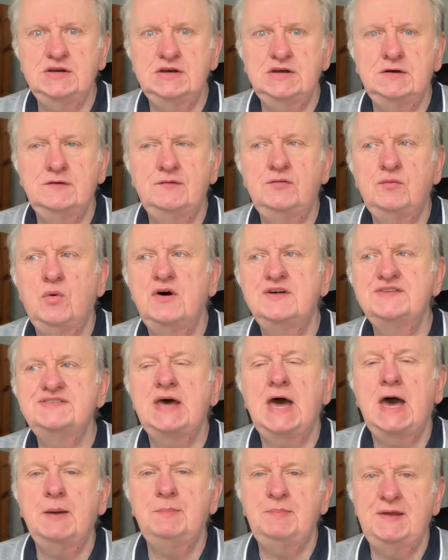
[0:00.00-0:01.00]
of what's
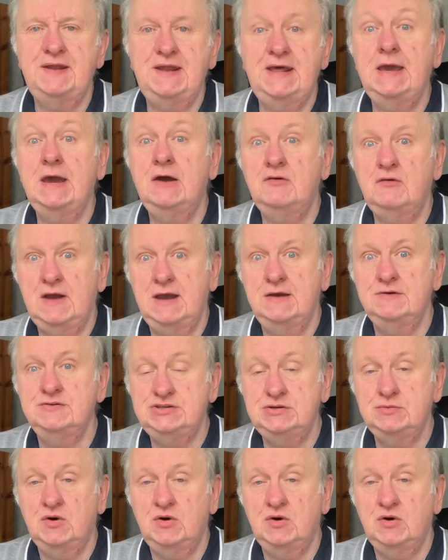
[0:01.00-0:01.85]
happening around you,